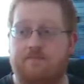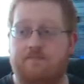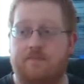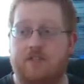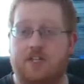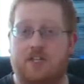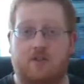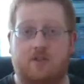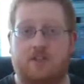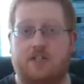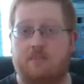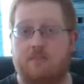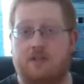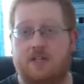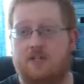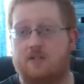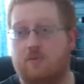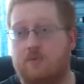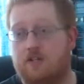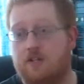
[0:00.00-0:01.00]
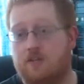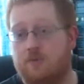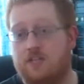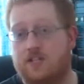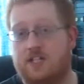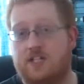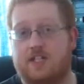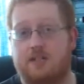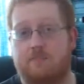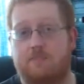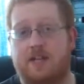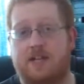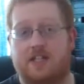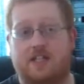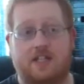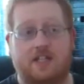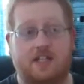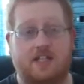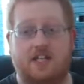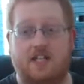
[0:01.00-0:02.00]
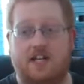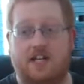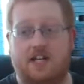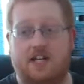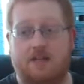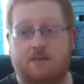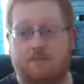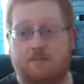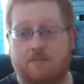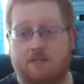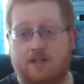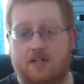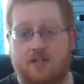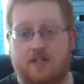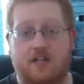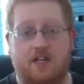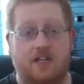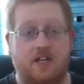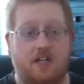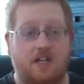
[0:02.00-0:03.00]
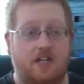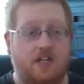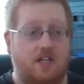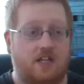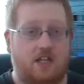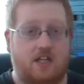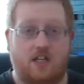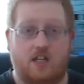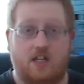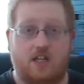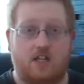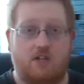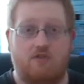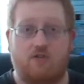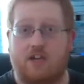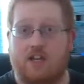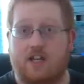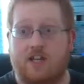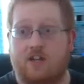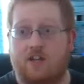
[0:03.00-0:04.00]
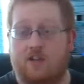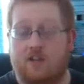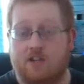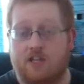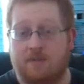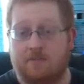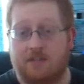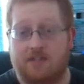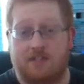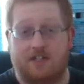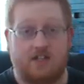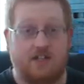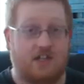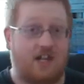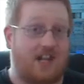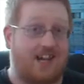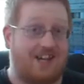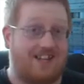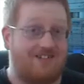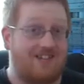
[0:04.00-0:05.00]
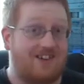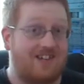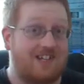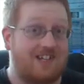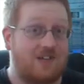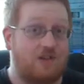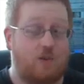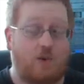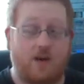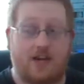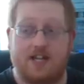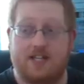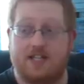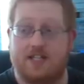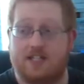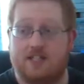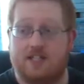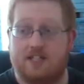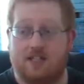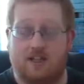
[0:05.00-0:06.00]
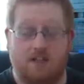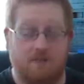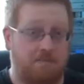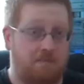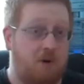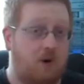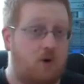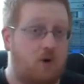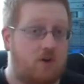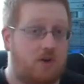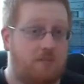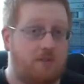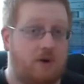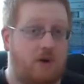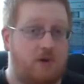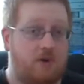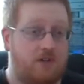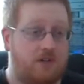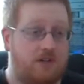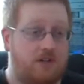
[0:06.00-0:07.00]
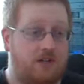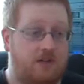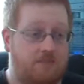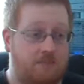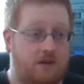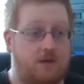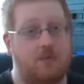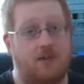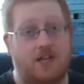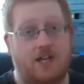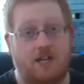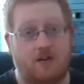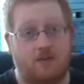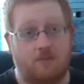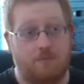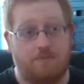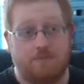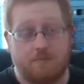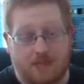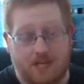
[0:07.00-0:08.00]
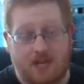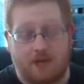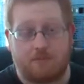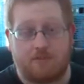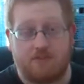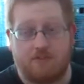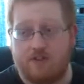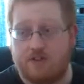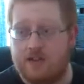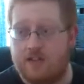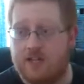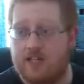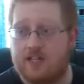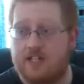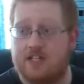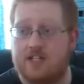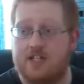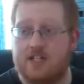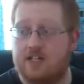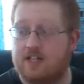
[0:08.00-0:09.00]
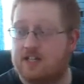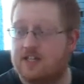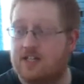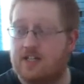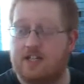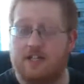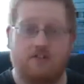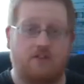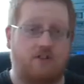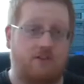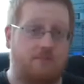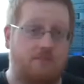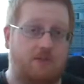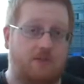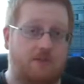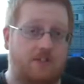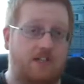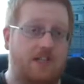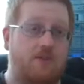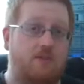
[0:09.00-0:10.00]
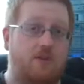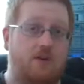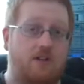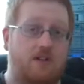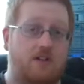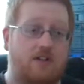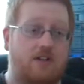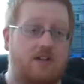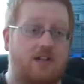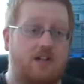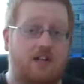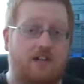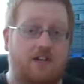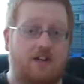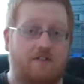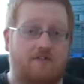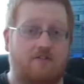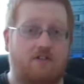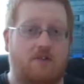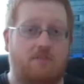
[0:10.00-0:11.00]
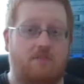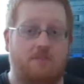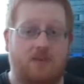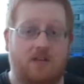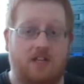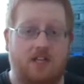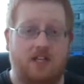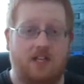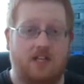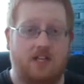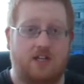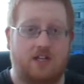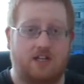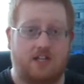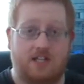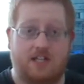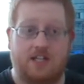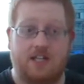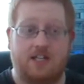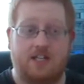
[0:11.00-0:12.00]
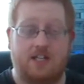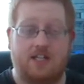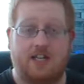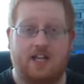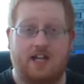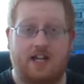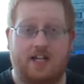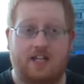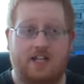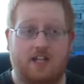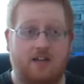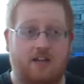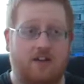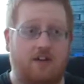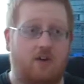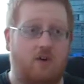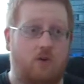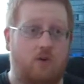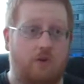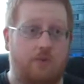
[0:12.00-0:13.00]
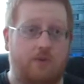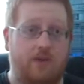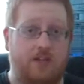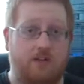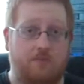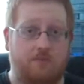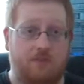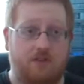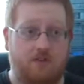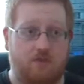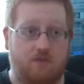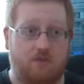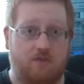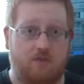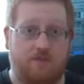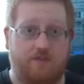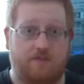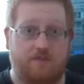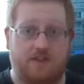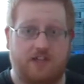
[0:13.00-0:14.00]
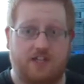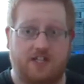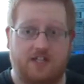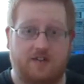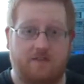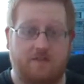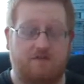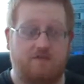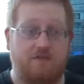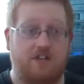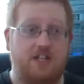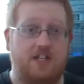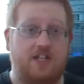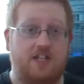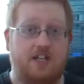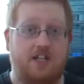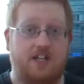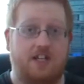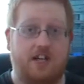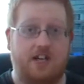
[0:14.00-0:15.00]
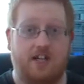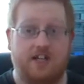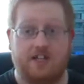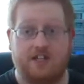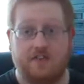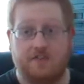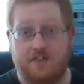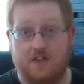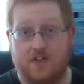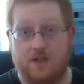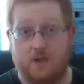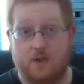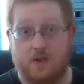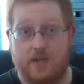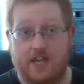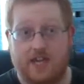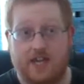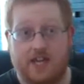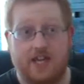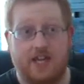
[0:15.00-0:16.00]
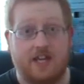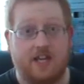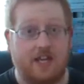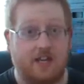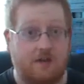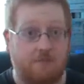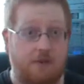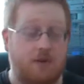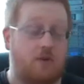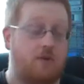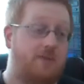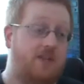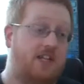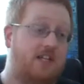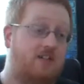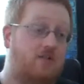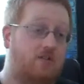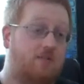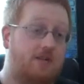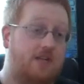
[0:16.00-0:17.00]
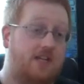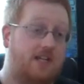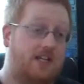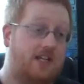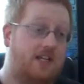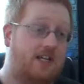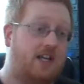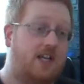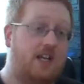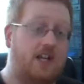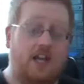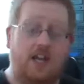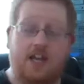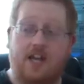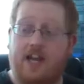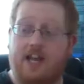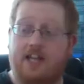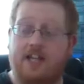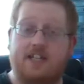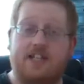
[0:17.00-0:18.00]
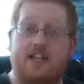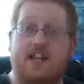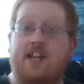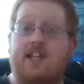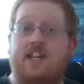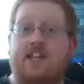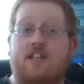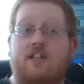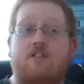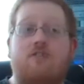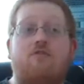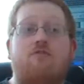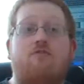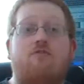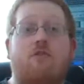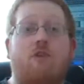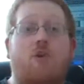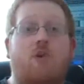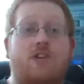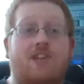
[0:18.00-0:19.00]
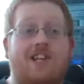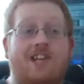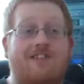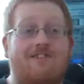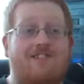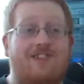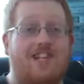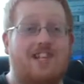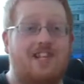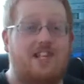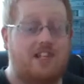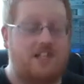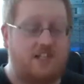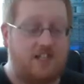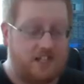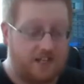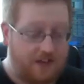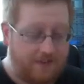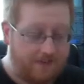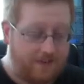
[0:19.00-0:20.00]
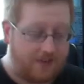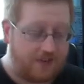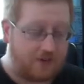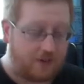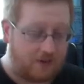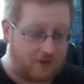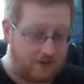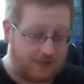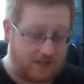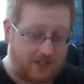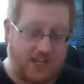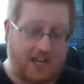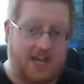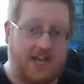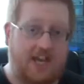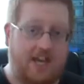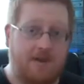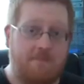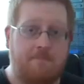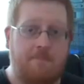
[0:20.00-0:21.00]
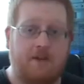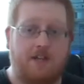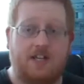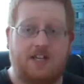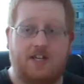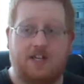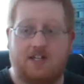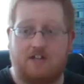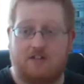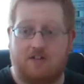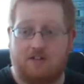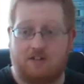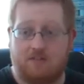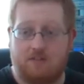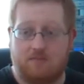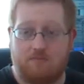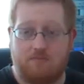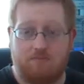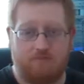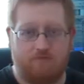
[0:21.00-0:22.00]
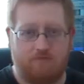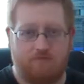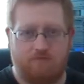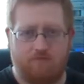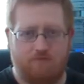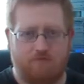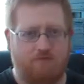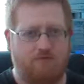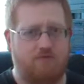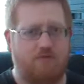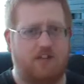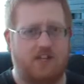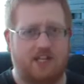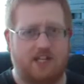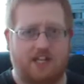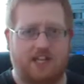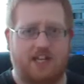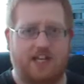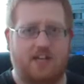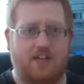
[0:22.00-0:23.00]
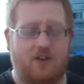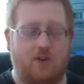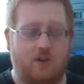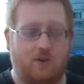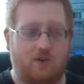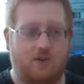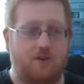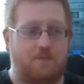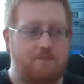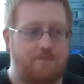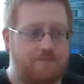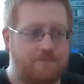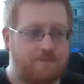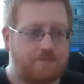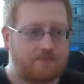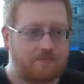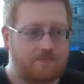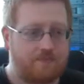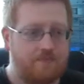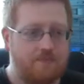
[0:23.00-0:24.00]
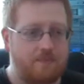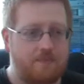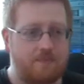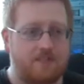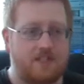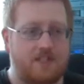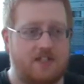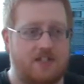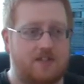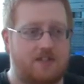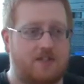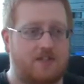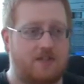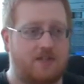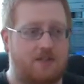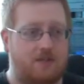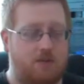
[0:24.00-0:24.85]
you know, similar to what you would expect at the time. Similar to like a Dragon Quest and Pokemon, but without capturing things, set in the Dragon Ball Z world, from the Saiyan saga all the way up to facing Frieza, and if you're lucky, becoming a Super Saiyan. It is an extraordinarily difficult game, but it is really good. I